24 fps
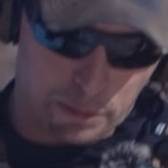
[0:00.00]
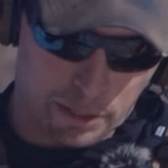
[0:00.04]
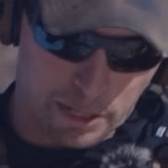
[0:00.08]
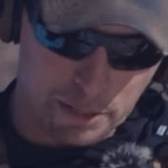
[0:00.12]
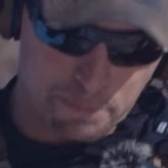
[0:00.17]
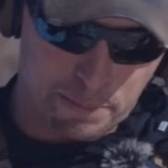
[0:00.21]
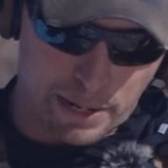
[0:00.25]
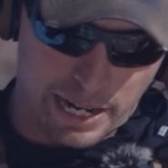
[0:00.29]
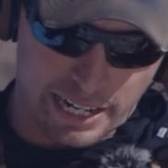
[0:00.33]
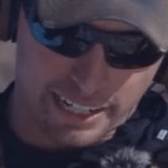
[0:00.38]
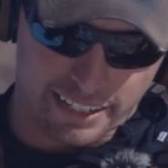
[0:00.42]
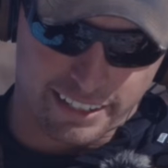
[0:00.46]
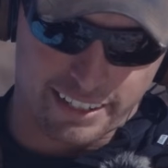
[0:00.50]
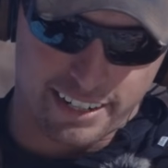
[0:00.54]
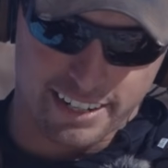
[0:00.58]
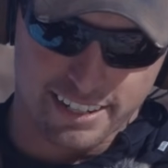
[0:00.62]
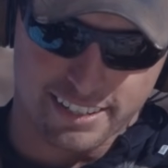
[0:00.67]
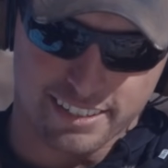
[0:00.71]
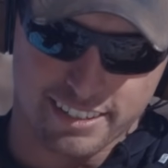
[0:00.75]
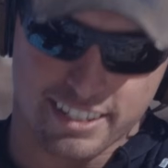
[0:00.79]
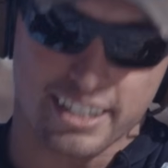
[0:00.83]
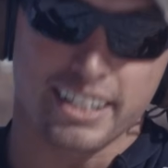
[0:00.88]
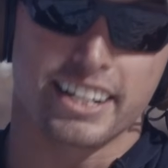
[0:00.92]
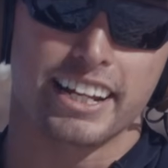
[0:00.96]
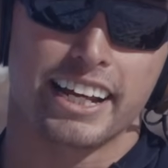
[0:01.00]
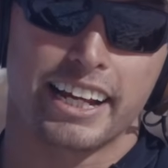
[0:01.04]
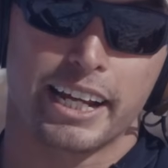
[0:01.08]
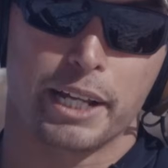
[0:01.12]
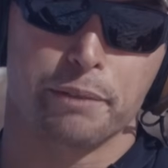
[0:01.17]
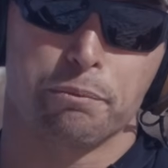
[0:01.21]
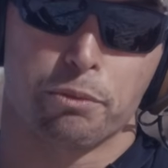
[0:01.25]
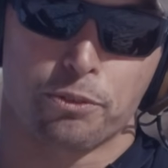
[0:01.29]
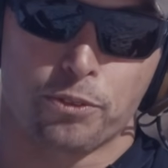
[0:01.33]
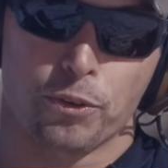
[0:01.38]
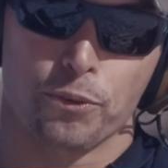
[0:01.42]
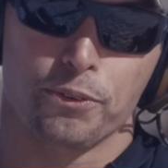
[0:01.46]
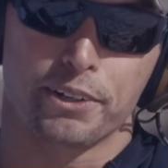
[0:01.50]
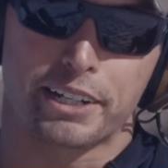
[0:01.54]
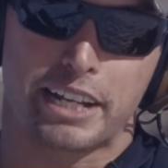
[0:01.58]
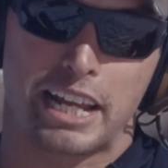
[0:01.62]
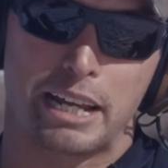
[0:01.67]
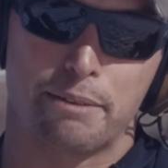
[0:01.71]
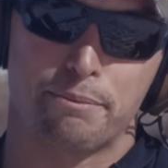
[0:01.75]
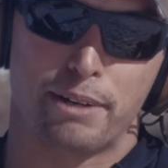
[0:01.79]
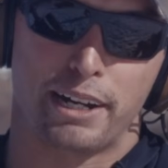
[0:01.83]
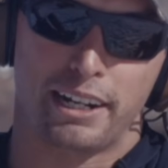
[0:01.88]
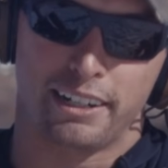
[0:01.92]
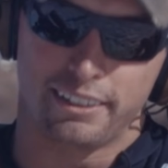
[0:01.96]
part about it is today, before we
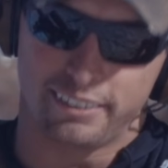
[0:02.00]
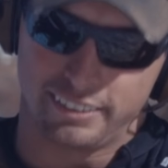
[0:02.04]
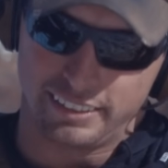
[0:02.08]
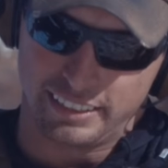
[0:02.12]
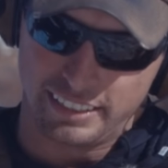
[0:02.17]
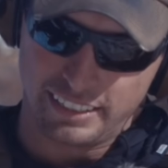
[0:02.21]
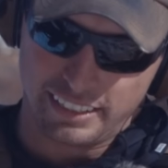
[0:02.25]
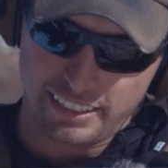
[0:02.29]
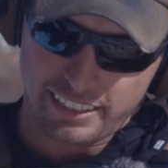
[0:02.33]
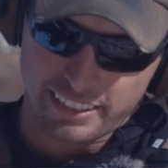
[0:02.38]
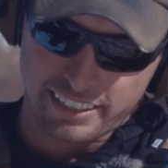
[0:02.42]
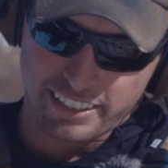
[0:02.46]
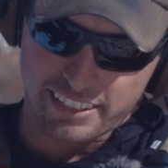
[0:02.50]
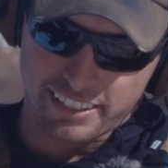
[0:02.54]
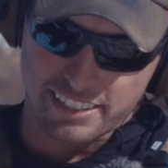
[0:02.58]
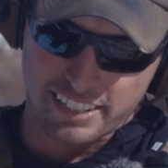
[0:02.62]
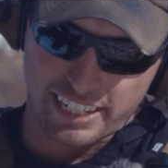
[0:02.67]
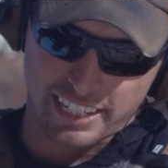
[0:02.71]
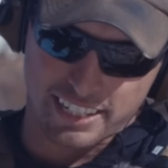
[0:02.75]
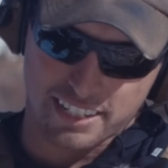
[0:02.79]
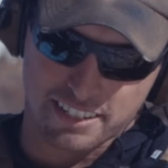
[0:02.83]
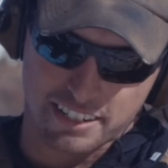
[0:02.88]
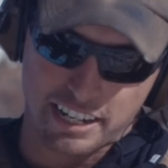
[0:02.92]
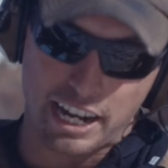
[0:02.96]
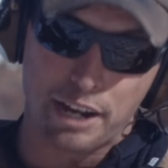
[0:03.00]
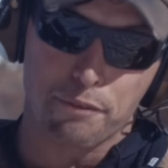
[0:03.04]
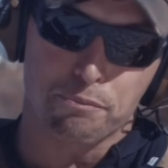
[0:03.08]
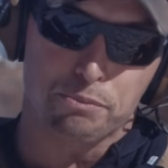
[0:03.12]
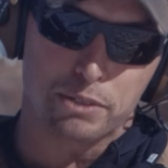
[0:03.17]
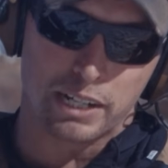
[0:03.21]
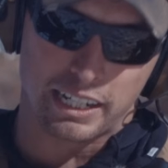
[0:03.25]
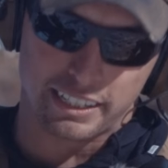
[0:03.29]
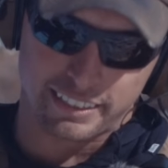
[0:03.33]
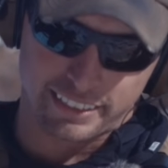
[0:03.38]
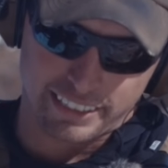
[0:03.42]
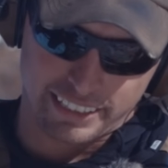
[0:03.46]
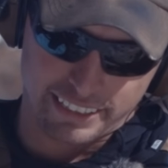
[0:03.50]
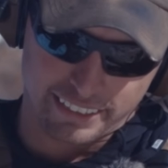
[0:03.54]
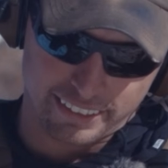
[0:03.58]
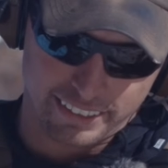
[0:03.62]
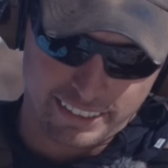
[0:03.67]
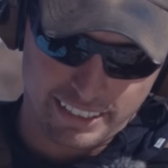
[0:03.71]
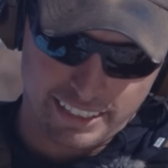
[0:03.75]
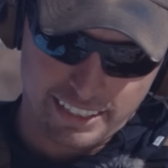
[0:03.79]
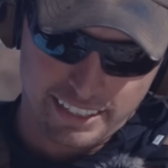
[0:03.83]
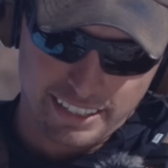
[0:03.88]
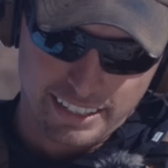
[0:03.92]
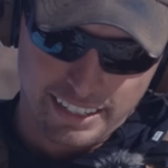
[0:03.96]
came out, you see it's taped on there.
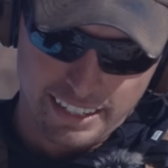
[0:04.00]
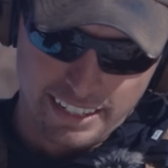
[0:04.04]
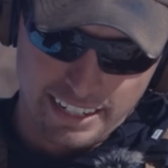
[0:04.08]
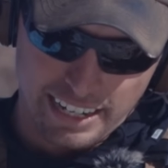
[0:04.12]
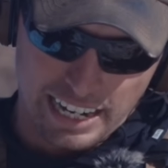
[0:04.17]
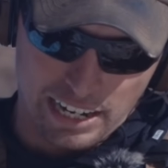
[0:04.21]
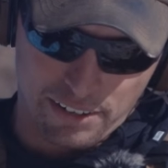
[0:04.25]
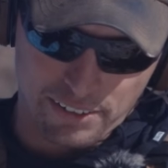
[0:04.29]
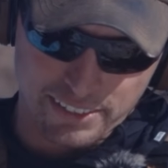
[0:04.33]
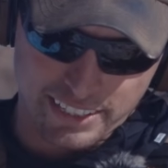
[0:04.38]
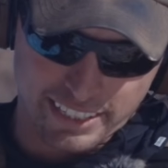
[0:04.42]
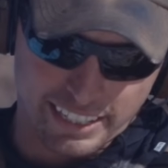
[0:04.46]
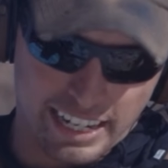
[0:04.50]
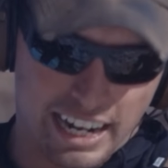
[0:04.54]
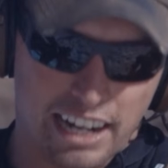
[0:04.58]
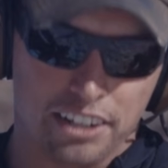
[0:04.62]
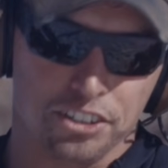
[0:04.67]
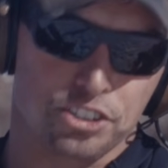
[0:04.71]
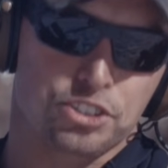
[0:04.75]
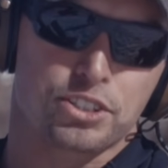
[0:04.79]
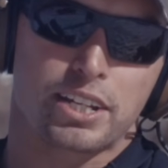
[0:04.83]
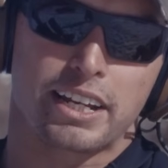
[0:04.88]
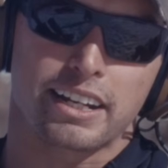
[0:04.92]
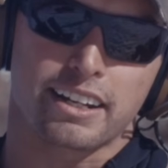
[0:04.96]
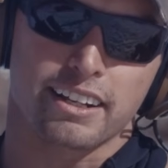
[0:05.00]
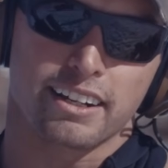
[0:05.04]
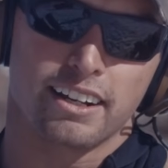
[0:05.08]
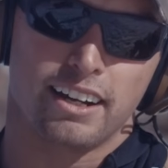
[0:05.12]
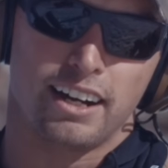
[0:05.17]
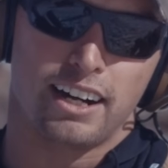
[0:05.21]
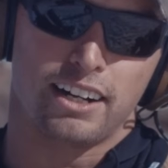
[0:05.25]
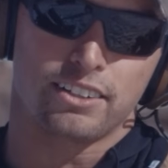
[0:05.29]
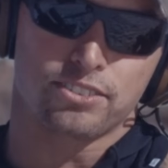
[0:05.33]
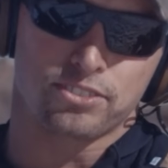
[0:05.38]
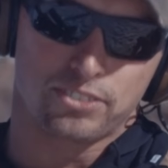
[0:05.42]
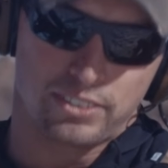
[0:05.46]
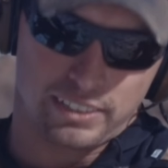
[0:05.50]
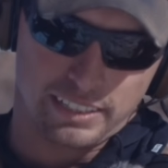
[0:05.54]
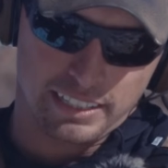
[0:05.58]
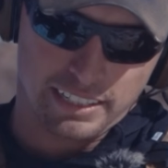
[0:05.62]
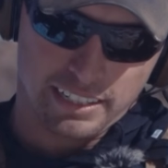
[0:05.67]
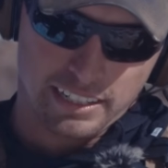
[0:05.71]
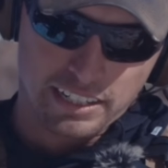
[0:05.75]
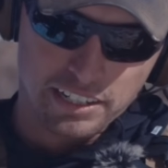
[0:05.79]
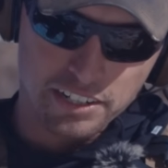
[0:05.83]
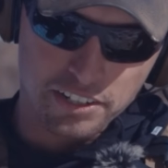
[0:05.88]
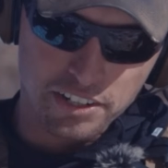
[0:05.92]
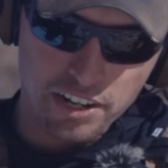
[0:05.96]
I was like, I'll just take it off.
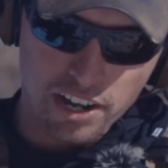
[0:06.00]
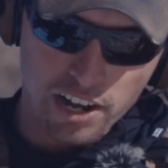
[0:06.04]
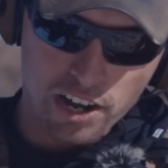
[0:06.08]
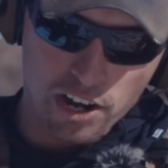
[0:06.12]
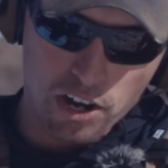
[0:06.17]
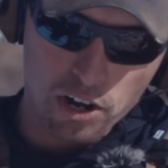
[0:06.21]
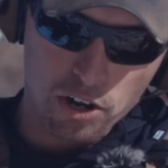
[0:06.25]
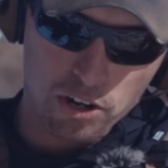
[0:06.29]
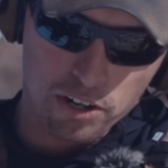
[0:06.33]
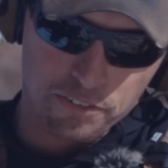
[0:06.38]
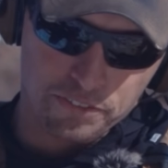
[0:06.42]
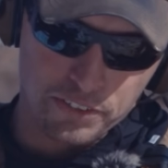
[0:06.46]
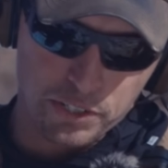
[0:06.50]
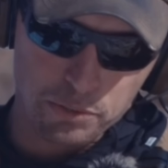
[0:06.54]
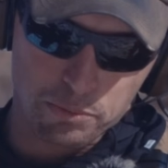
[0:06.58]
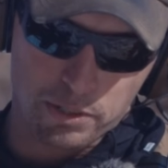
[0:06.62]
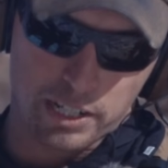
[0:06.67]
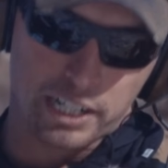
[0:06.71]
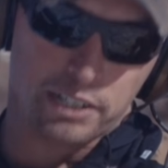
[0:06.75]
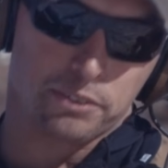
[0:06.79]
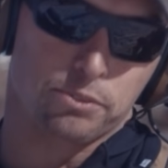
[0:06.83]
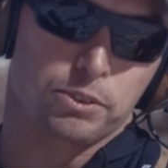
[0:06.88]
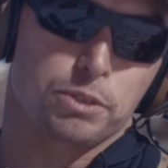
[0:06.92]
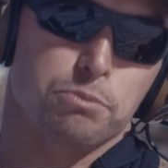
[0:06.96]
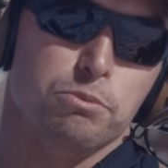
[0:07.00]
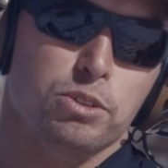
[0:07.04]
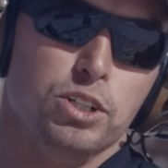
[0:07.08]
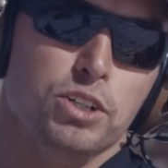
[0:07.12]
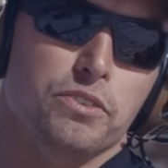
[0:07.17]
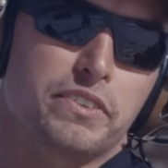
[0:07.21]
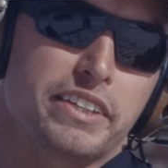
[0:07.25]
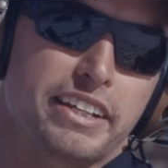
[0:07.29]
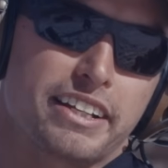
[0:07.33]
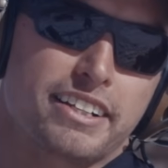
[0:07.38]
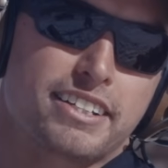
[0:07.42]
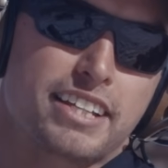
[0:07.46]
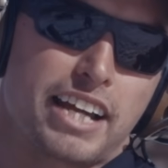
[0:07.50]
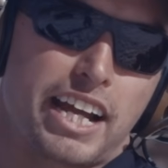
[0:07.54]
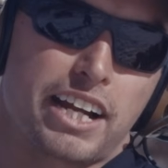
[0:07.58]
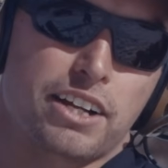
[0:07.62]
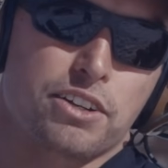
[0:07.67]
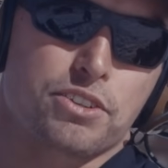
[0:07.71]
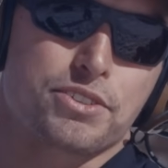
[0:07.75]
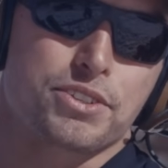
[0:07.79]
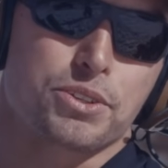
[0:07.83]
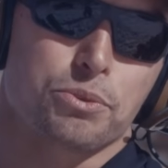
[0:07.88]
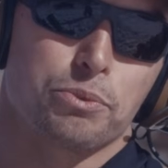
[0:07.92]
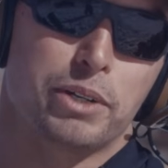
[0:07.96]
No, if you want to remove the entire
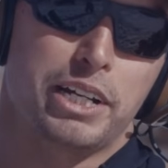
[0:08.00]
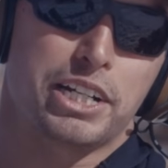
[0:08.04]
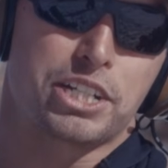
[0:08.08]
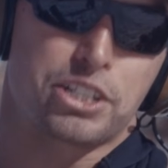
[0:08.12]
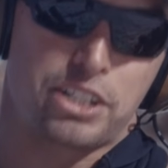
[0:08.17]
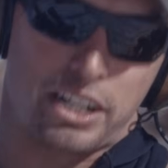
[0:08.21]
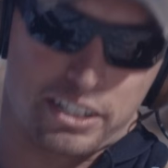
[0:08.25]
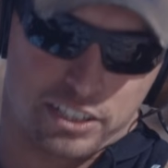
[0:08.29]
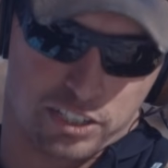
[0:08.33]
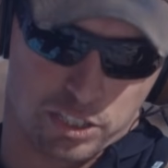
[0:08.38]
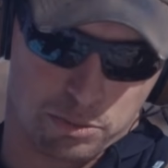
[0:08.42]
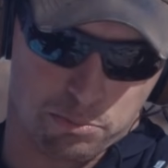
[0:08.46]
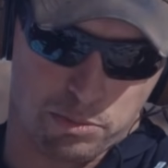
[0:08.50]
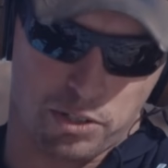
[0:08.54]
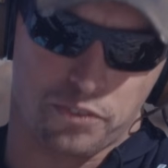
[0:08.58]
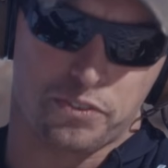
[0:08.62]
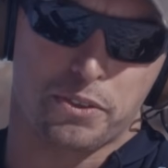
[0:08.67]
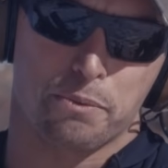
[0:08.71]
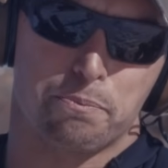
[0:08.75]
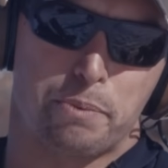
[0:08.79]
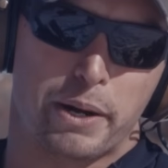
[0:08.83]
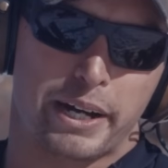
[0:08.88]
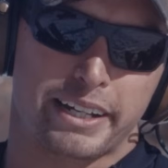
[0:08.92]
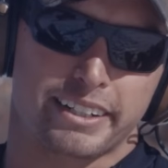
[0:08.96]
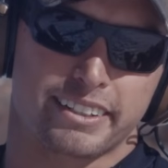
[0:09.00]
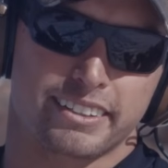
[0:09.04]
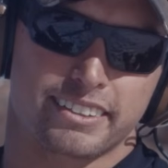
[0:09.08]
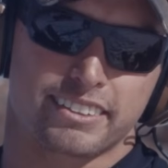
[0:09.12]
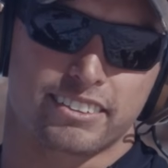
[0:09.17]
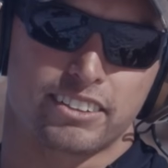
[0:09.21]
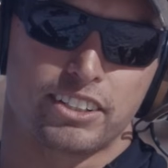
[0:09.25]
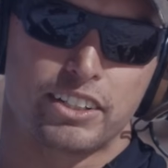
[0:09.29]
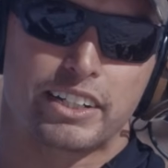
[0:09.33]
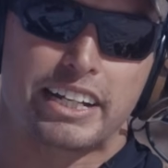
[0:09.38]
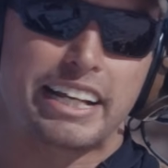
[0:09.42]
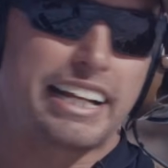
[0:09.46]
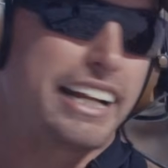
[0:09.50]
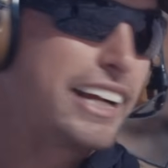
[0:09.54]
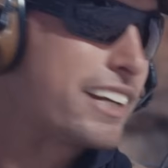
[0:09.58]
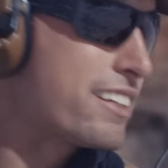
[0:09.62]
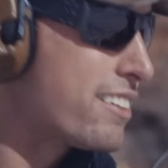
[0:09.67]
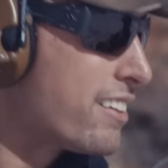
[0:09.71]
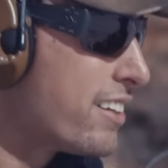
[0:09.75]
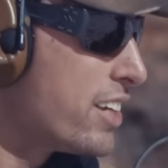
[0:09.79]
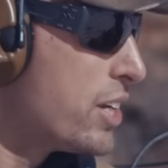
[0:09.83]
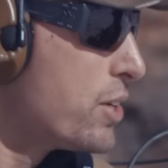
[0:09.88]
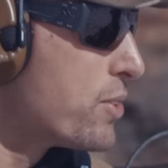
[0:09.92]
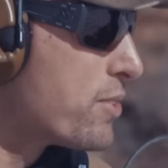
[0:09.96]
switch, you have to remove the button, so you can't
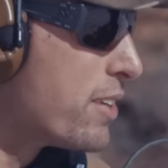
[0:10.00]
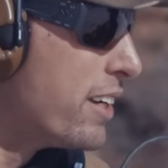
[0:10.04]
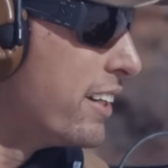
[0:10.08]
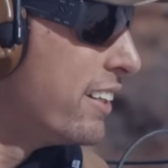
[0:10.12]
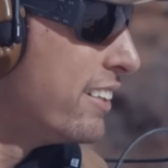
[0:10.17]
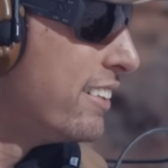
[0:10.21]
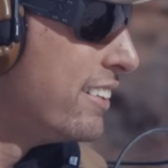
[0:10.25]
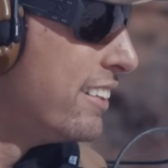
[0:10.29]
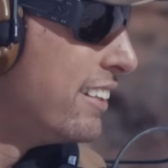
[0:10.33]
actually use it.